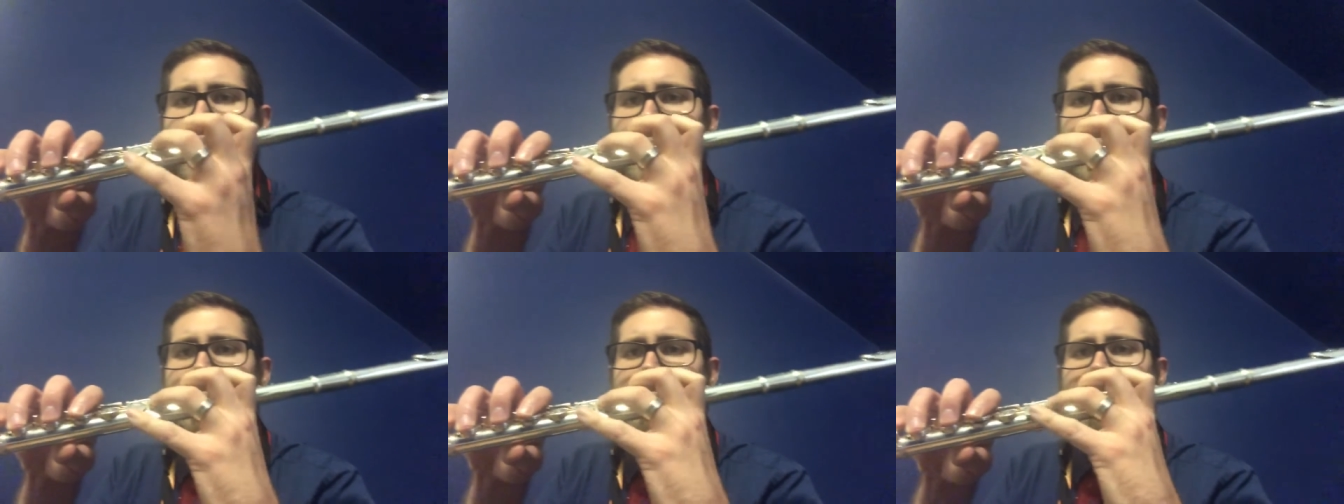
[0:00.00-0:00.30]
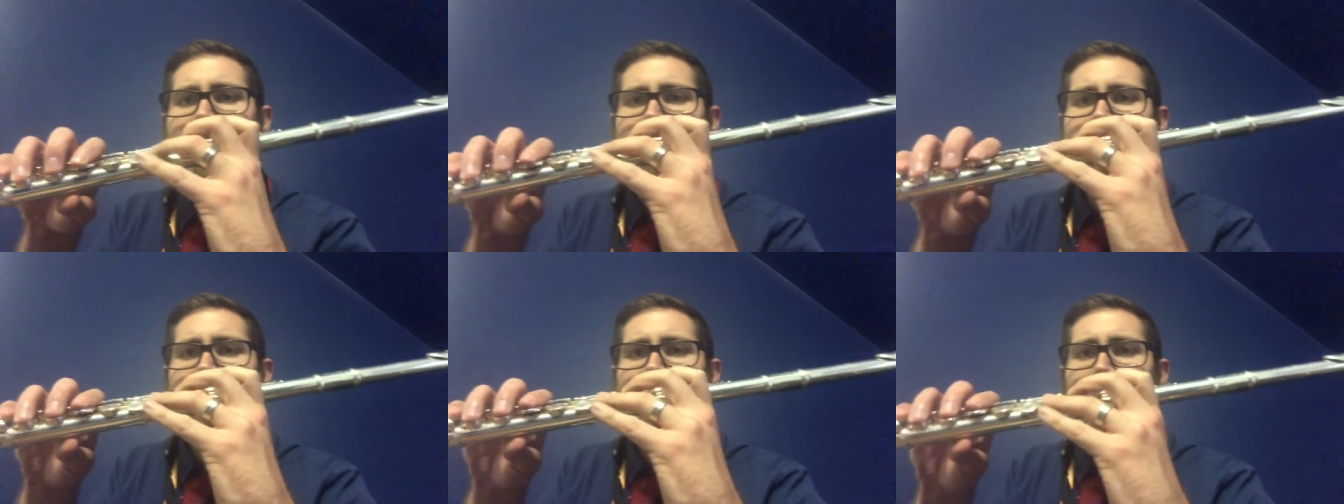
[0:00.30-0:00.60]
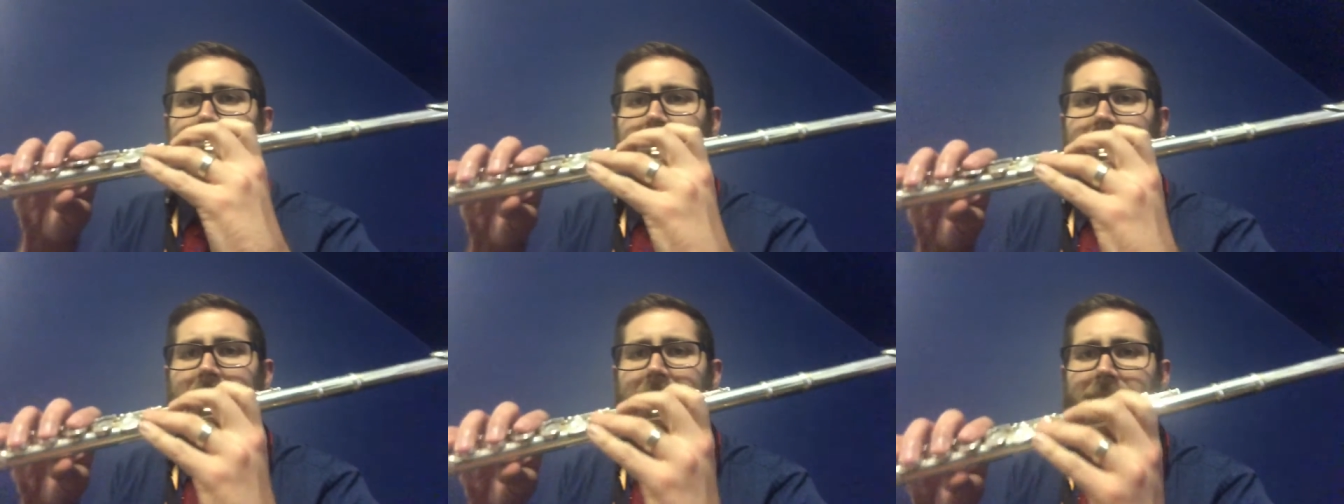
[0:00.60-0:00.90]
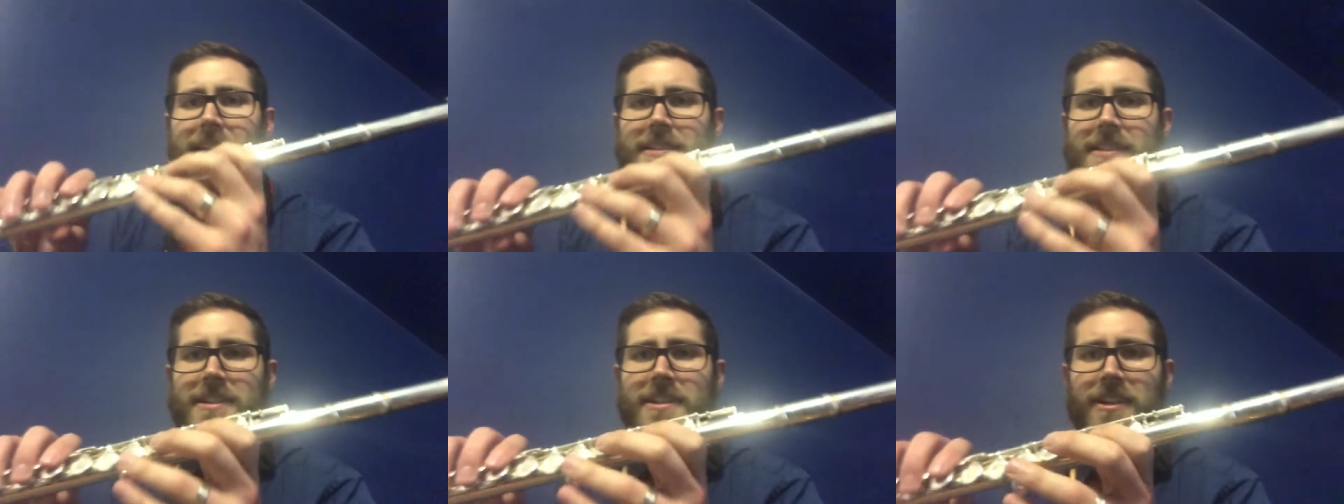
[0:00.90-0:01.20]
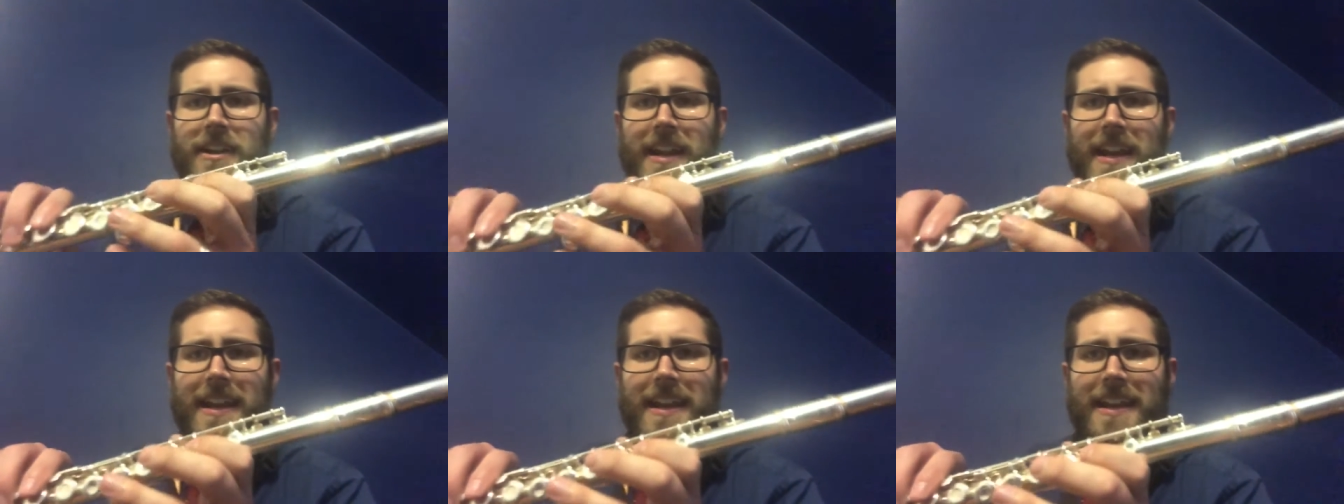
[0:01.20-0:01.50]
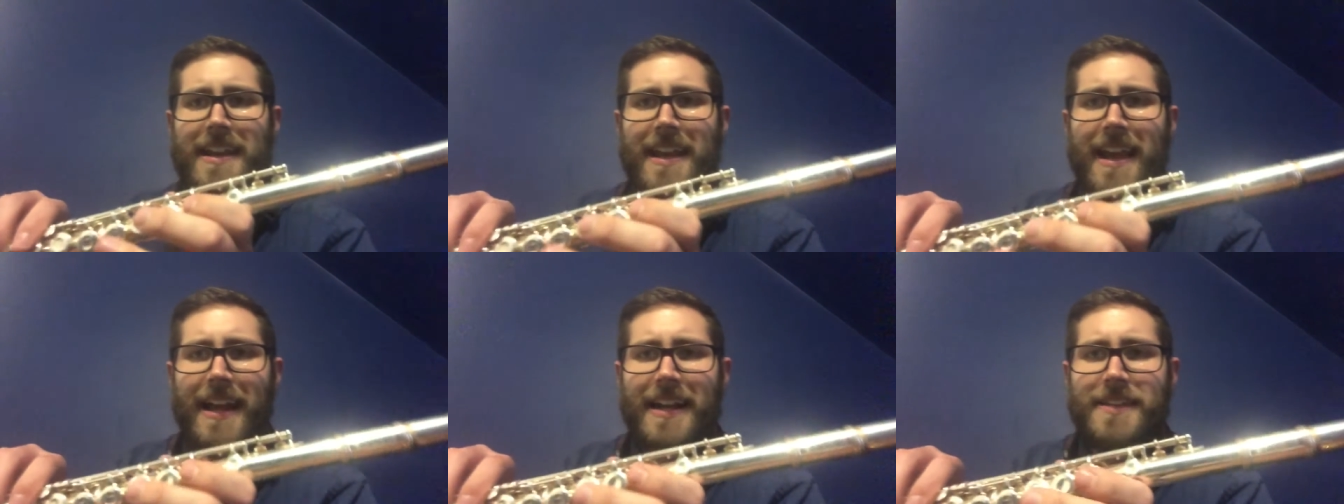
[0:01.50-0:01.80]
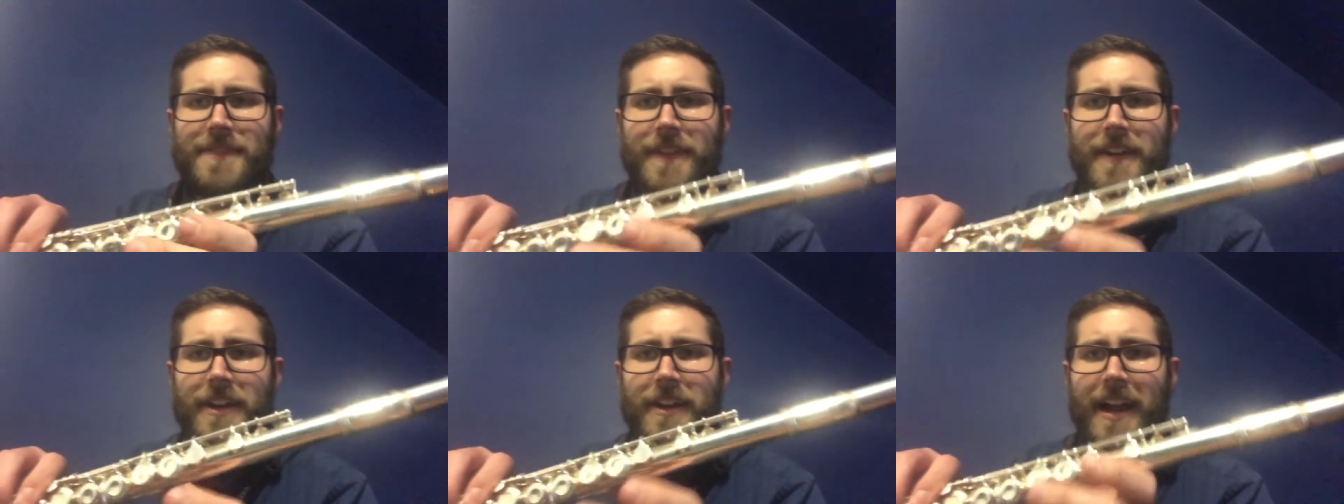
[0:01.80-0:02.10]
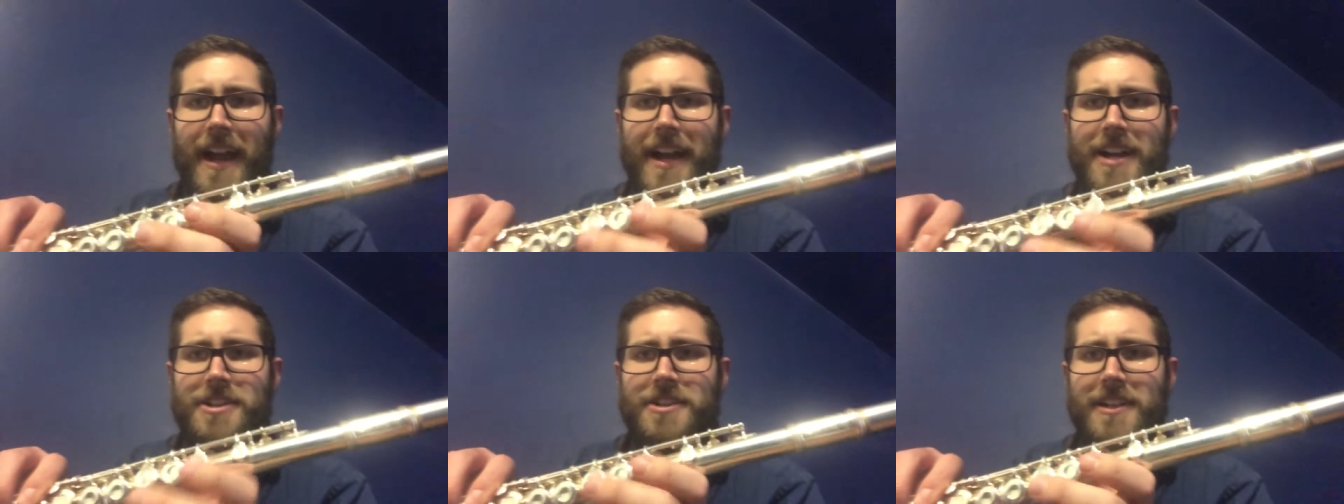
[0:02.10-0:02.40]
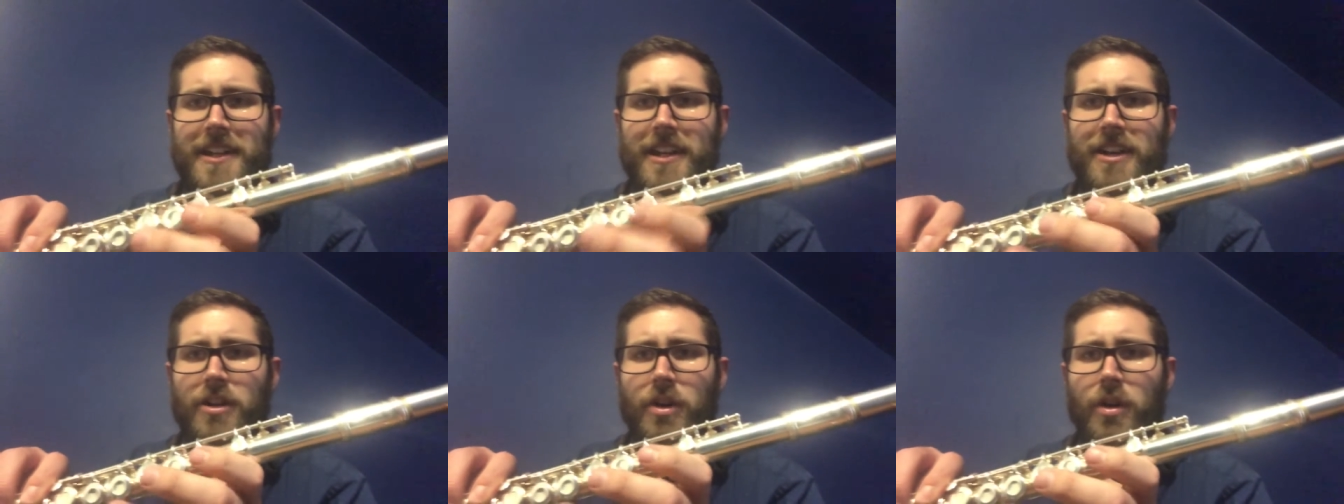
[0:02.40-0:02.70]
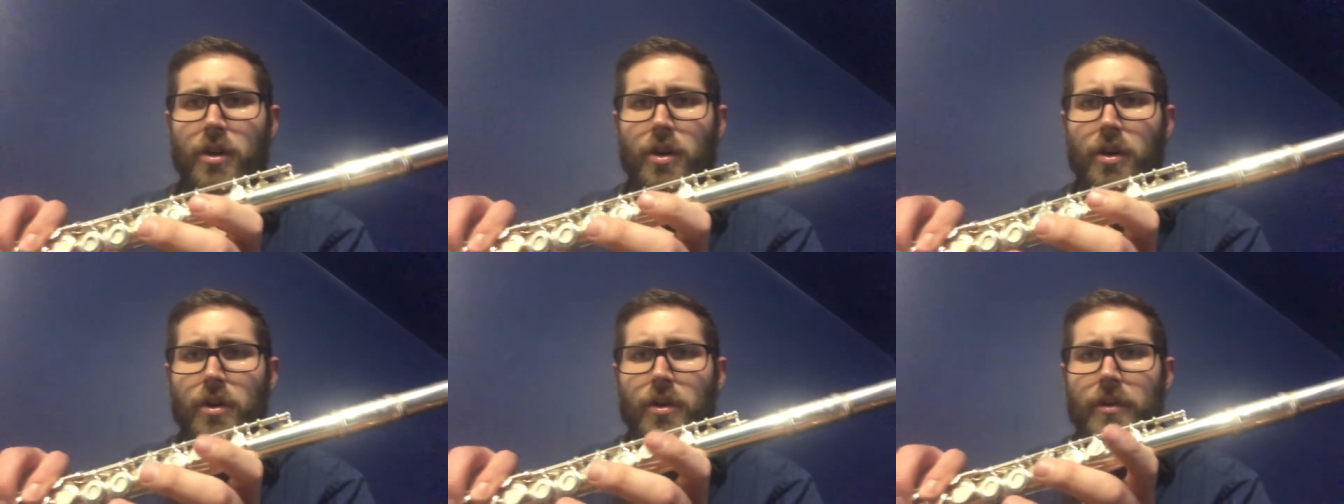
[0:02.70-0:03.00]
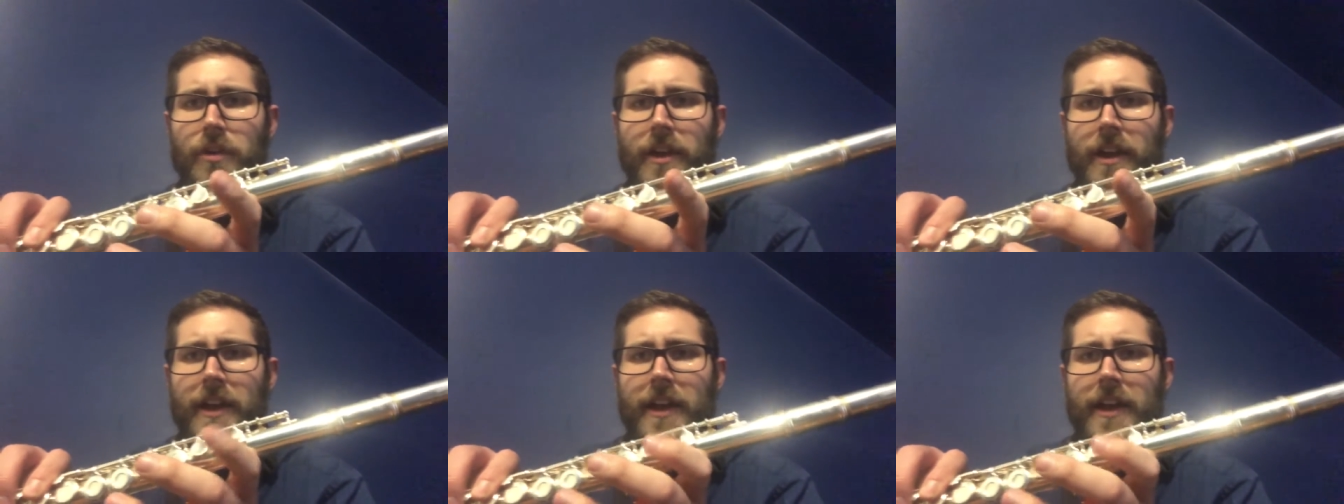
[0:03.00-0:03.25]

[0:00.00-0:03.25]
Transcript: It's nice and relaxed. Your index finger actually can hold